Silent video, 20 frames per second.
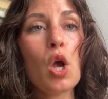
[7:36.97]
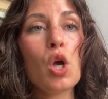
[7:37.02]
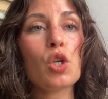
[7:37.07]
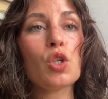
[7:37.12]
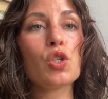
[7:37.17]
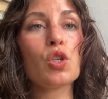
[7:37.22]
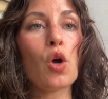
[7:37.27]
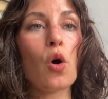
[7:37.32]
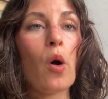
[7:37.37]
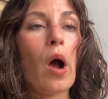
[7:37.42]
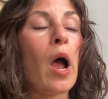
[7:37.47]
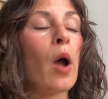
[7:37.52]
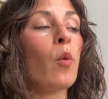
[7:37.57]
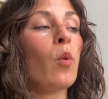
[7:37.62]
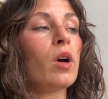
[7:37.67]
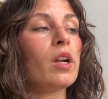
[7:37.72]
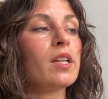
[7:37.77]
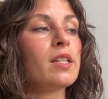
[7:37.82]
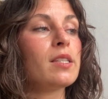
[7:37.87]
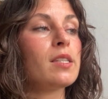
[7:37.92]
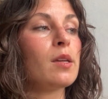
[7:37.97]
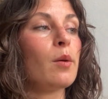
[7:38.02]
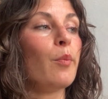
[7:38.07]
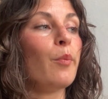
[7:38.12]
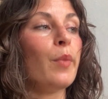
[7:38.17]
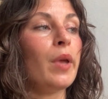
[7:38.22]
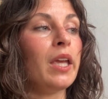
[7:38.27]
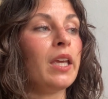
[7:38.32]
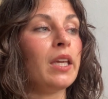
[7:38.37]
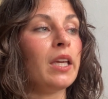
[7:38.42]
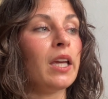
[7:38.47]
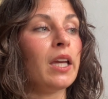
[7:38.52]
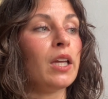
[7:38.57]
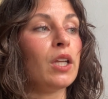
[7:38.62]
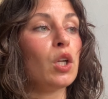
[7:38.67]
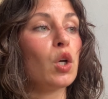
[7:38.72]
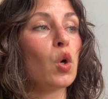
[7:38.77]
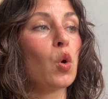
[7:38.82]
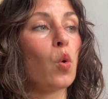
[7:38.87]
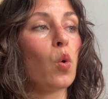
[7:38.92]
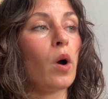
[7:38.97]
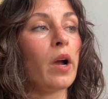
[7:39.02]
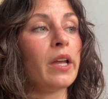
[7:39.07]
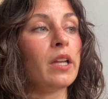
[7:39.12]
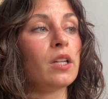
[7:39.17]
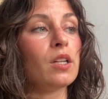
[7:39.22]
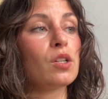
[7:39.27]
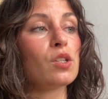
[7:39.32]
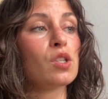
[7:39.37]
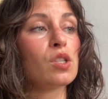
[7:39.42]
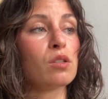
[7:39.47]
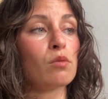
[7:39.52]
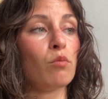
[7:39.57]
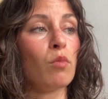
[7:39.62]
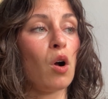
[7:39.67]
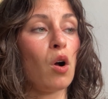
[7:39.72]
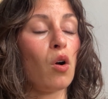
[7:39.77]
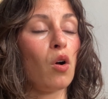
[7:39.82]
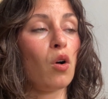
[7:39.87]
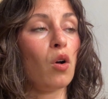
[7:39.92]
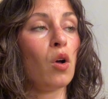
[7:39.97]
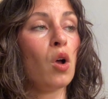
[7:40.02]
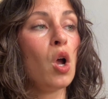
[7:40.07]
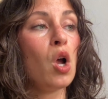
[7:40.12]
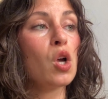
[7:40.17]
So I wanted to make it quite small.